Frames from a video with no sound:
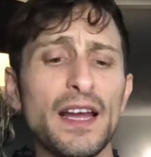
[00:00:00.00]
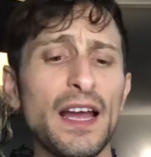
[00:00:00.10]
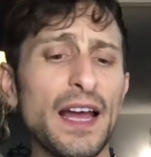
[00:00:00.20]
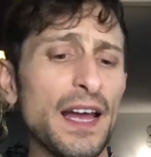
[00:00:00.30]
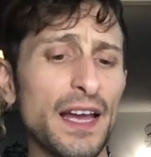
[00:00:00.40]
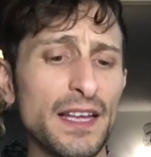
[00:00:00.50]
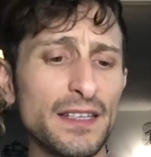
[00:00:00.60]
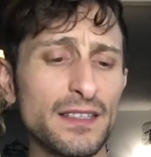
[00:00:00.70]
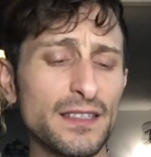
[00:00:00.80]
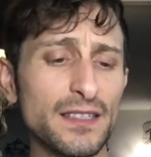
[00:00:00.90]

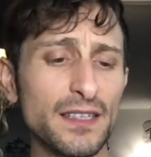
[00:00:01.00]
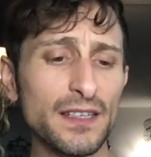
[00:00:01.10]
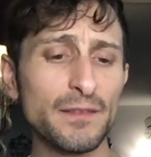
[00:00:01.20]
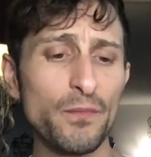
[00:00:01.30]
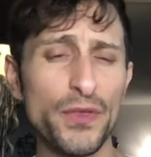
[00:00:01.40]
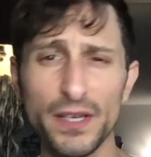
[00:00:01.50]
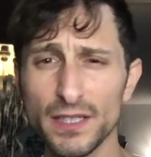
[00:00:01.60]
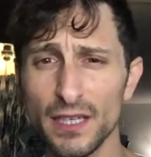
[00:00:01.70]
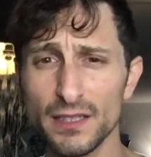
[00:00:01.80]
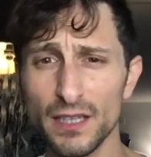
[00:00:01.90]
And this
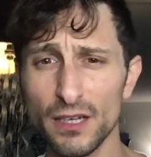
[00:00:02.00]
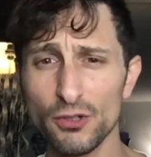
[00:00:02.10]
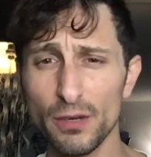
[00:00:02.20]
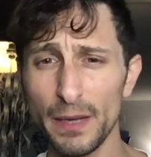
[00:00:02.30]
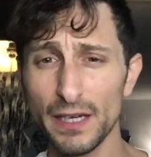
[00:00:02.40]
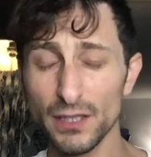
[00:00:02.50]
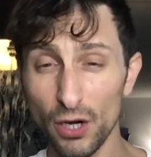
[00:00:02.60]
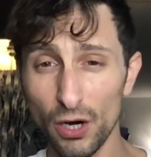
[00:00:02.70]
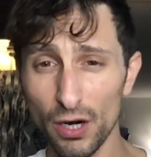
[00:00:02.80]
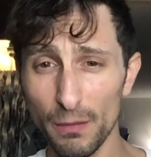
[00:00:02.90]
has done tremendous
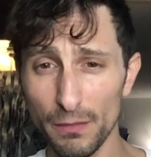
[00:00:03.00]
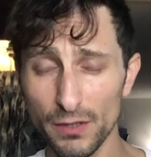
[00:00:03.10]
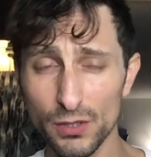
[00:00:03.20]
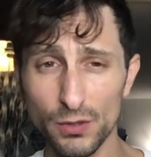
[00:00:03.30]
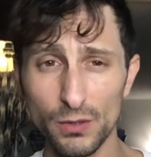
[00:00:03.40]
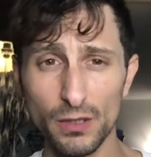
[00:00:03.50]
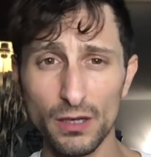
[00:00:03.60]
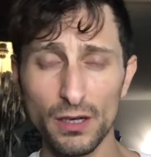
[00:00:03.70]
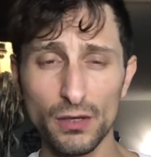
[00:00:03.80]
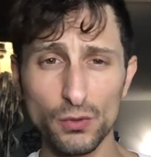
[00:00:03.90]
harm to
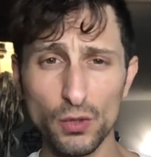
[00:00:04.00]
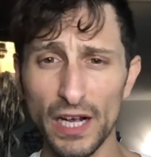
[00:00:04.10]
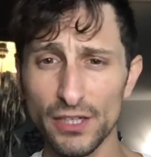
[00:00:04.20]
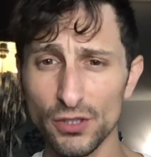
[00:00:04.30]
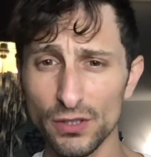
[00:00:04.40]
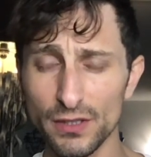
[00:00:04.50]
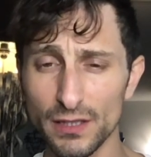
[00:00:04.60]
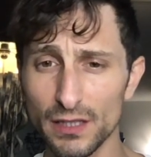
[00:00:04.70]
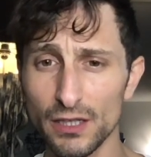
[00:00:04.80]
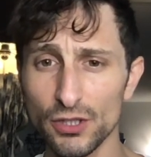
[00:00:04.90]
rational
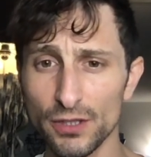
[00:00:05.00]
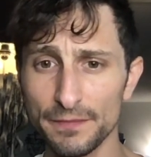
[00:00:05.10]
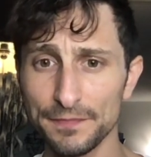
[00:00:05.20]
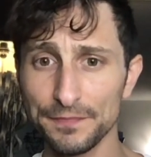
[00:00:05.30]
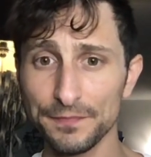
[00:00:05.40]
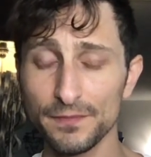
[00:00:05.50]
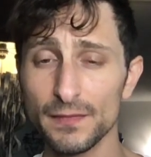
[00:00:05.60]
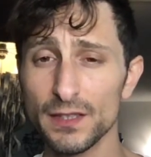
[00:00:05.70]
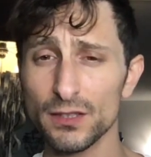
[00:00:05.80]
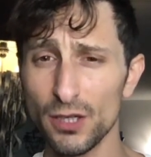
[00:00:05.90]
discussion.
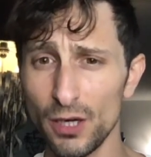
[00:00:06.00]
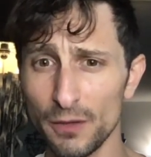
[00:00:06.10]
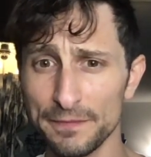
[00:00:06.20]
So,